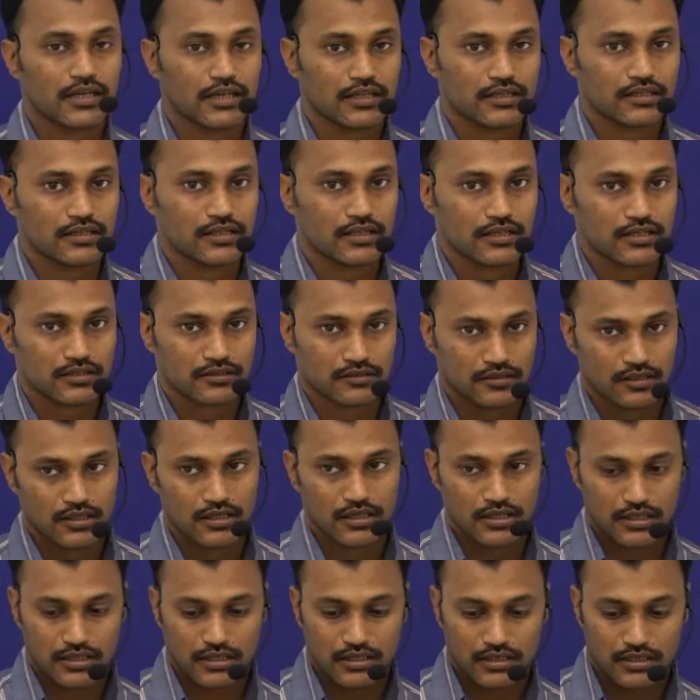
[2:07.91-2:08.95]
in the
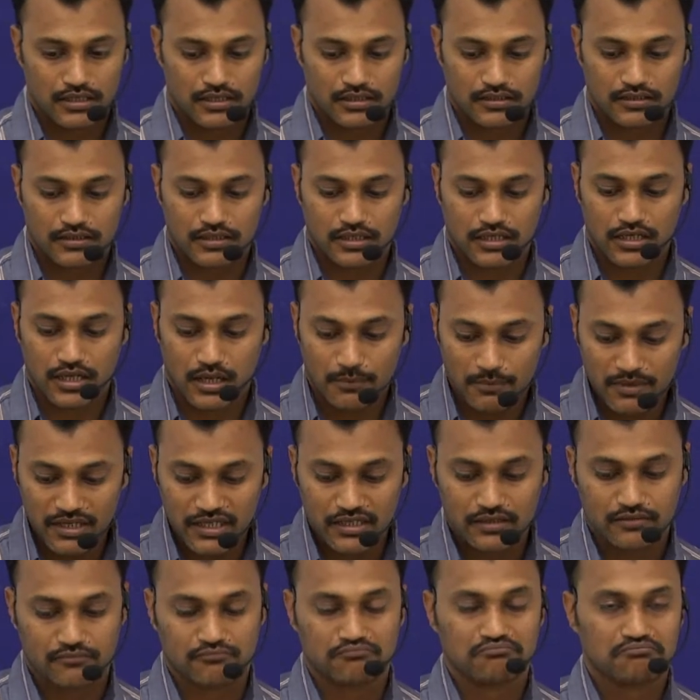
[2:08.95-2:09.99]

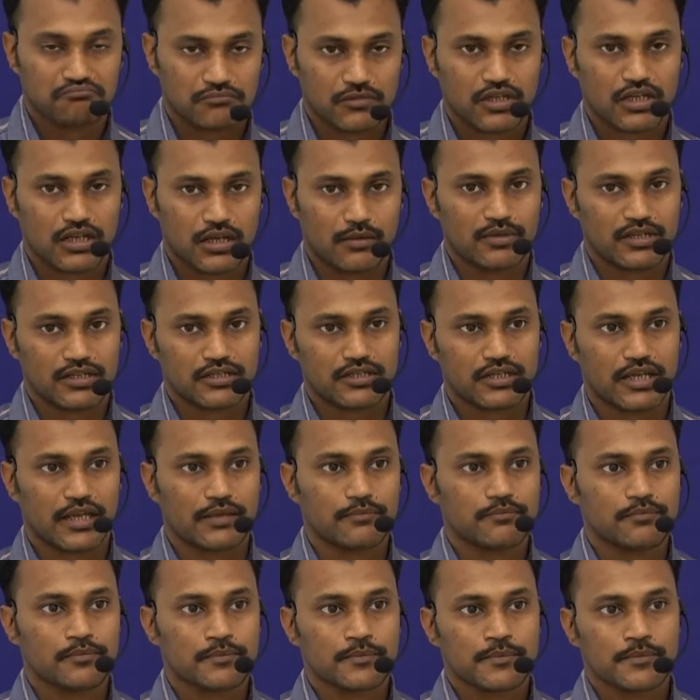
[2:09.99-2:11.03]
coming
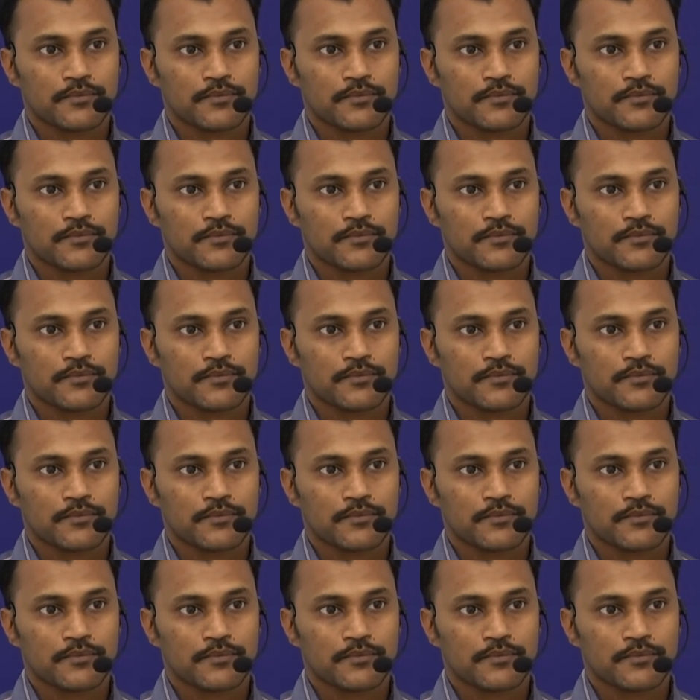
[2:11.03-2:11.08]
time.